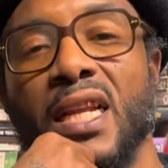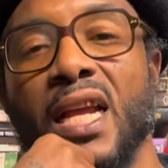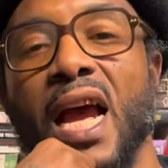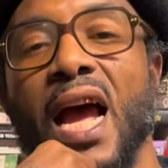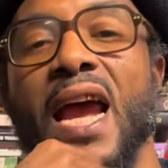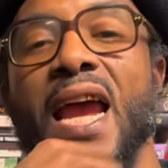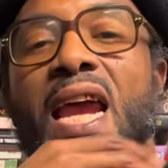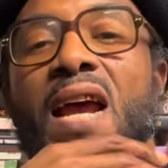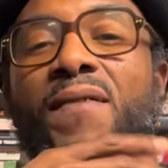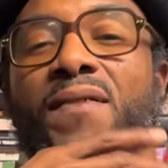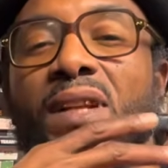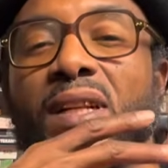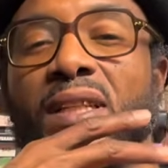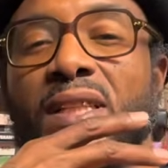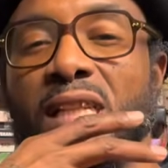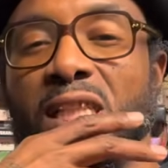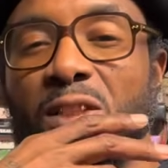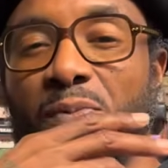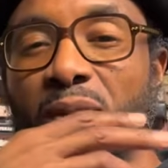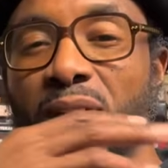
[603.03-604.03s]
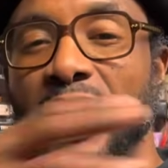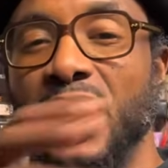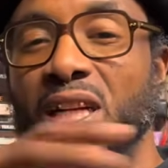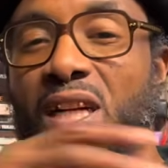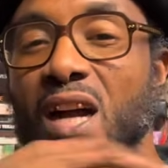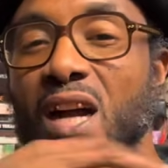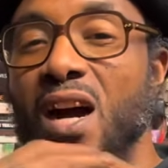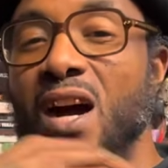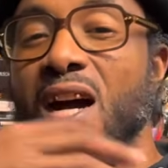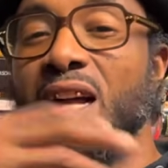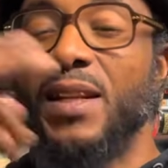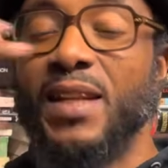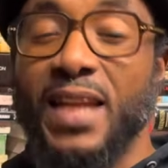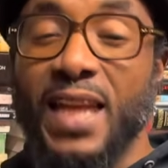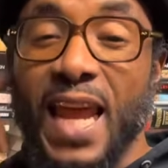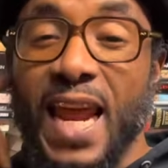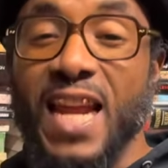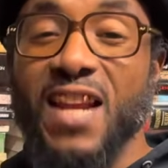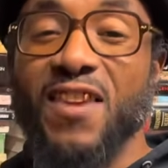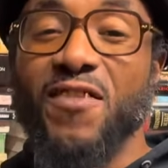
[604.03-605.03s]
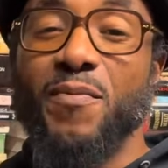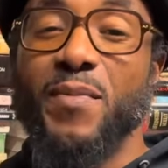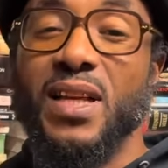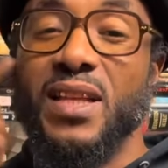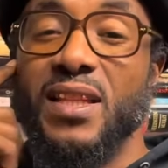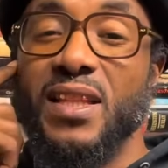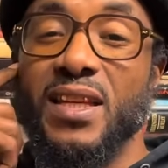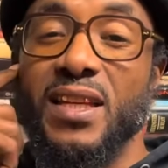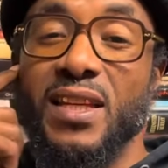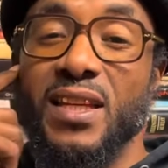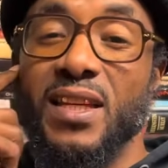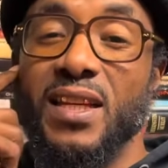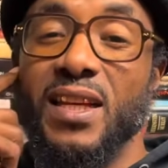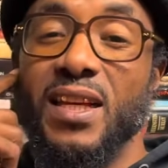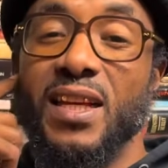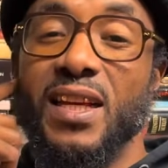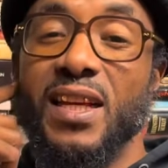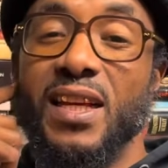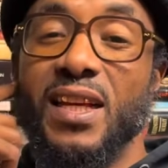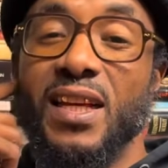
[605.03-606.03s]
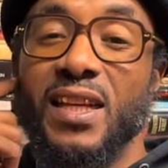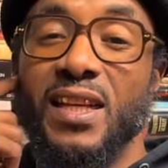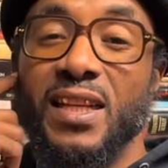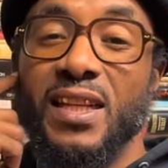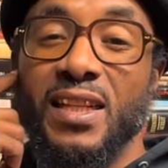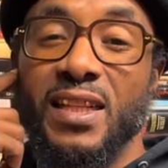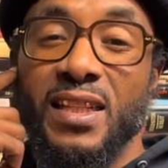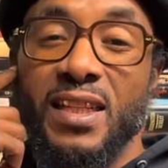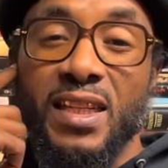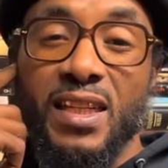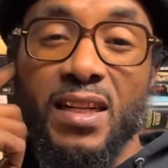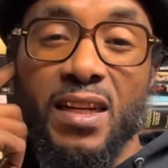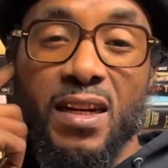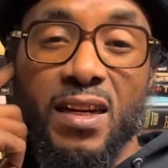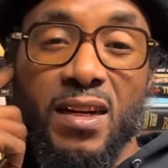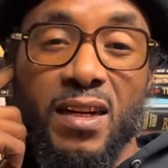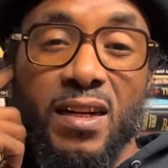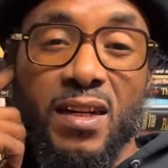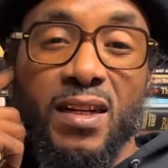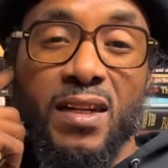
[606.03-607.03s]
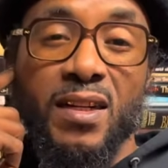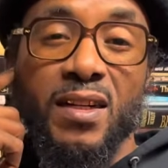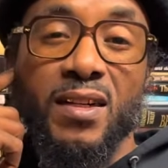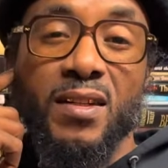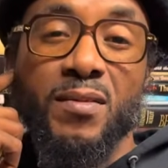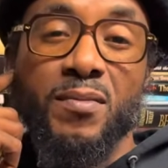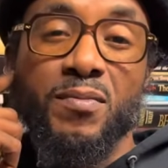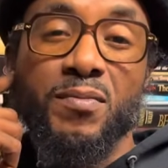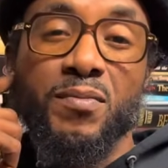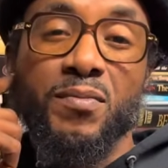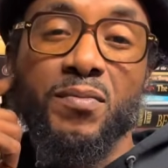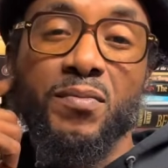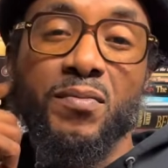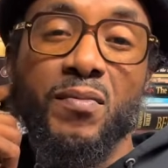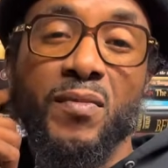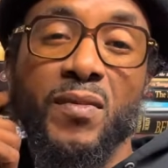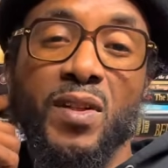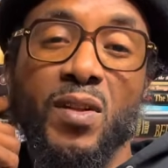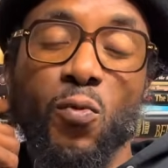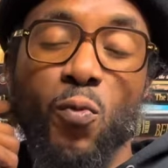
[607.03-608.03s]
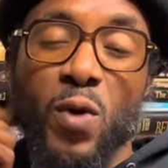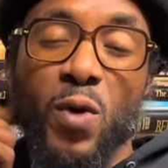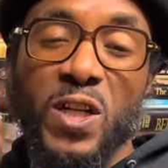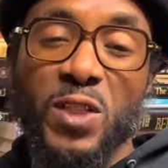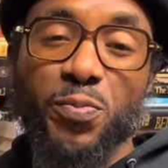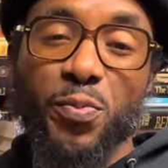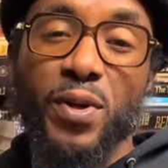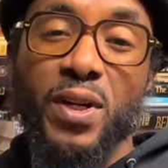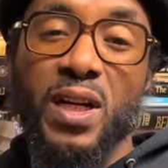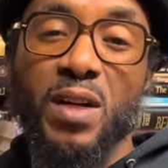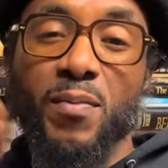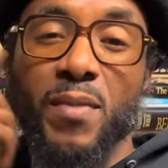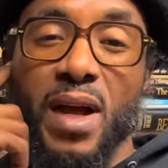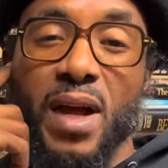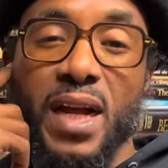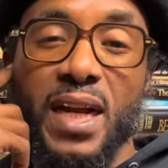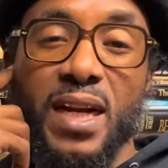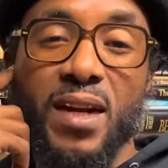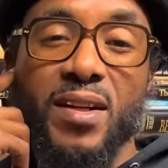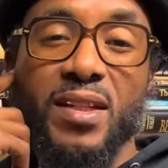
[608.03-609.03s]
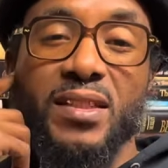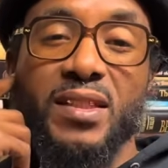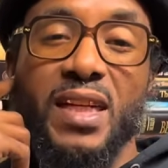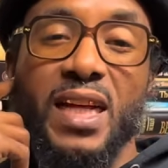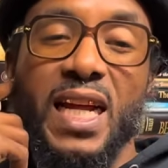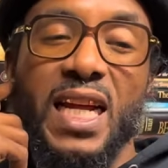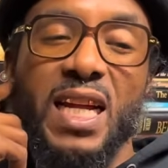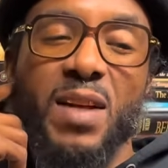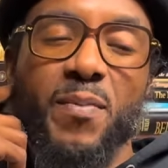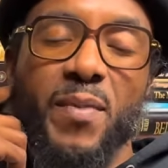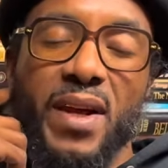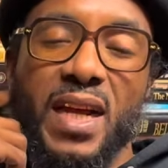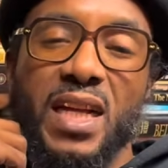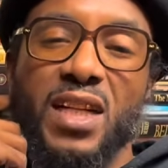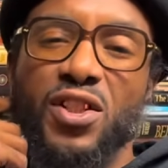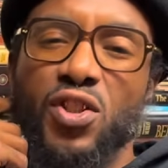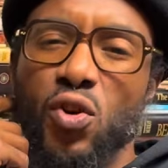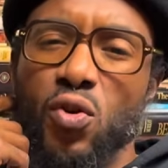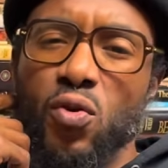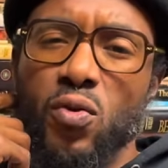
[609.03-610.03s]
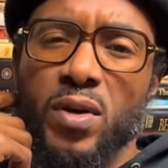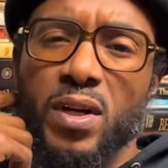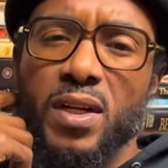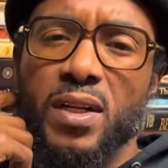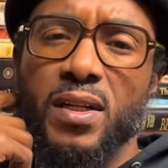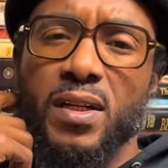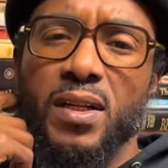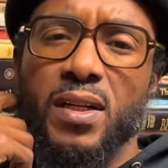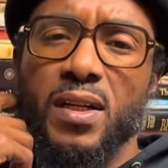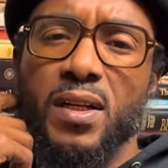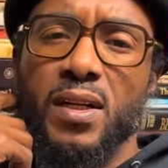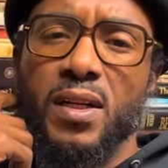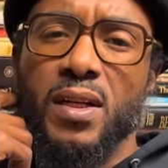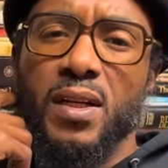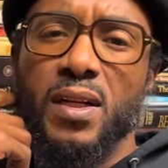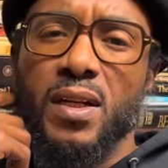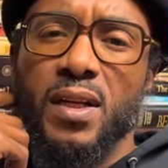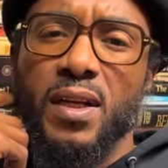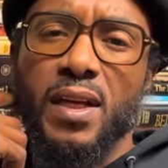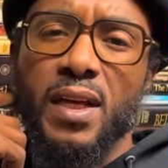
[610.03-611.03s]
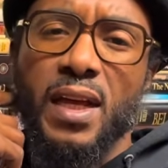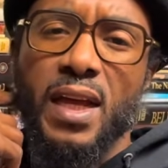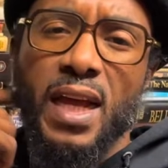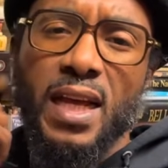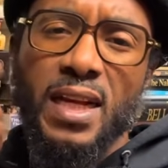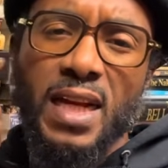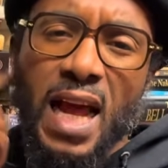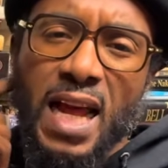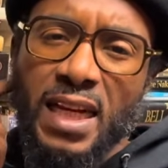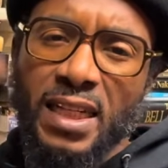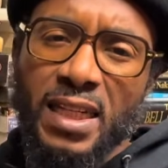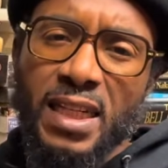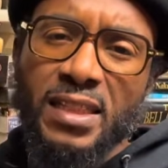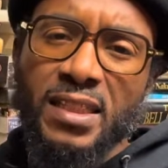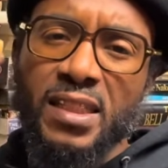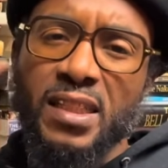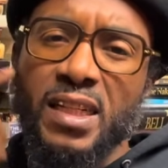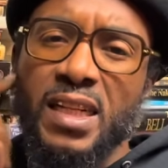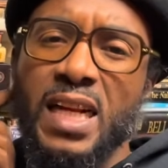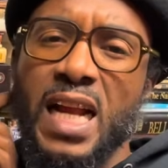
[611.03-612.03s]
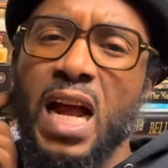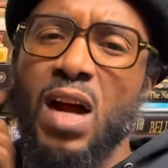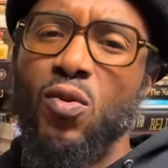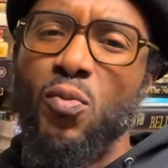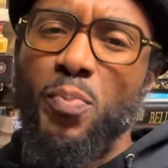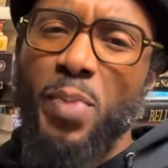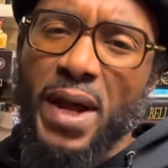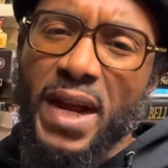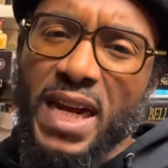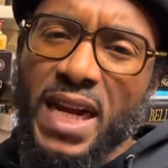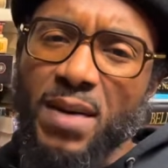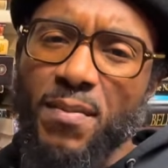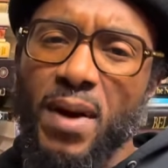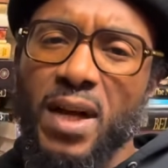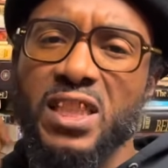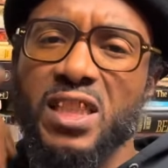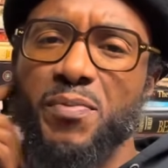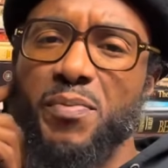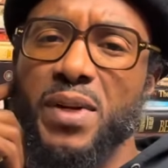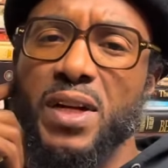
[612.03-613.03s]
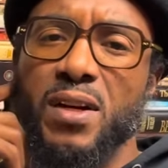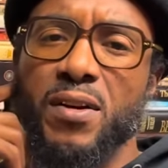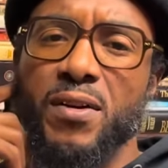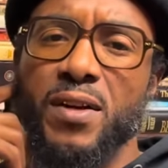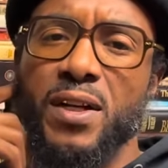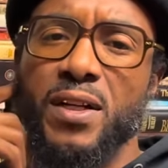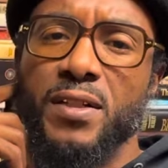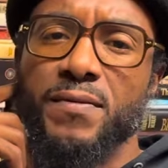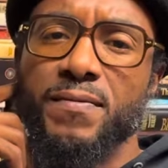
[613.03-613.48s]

I have the discipline that God gave me the whispered in my ear and say, hey man, do it. And I listened and I obeyed my spirit.